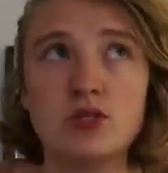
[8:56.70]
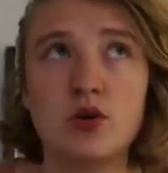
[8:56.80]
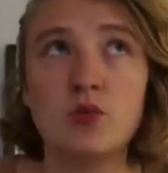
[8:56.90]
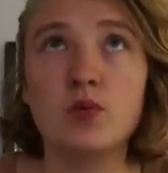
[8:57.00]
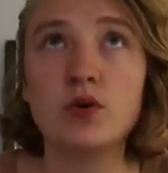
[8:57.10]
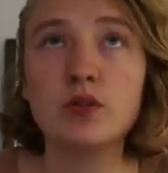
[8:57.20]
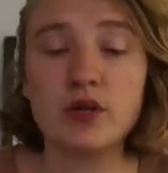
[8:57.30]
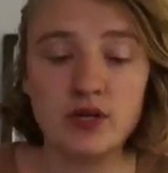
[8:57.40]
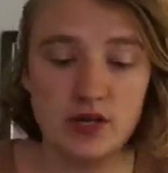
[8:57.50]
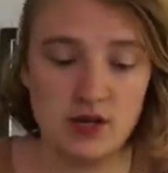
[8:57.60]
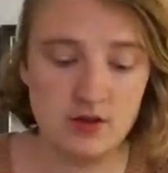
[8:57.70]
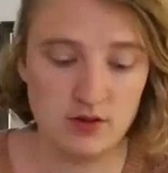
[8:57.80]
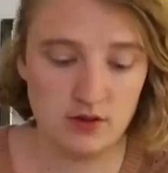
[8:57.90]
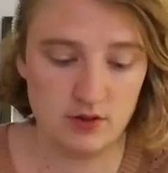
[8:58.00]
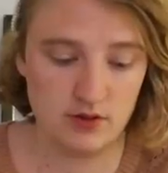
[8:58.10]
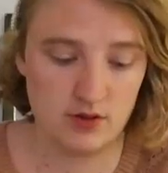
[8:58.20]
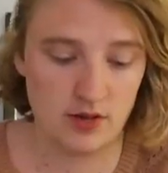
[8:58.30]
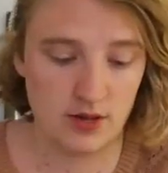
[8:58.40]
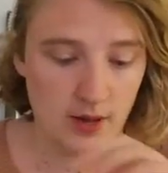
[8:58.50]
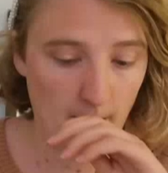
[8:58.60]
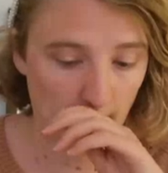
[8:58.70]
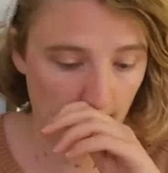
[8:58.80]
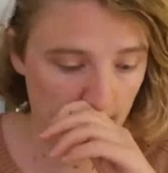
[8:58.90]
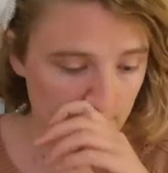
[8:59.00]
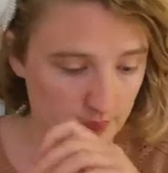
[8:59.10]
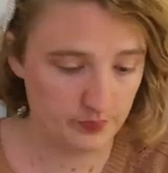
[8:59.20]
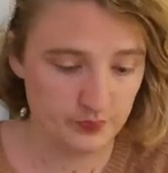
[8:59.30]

So we're looking at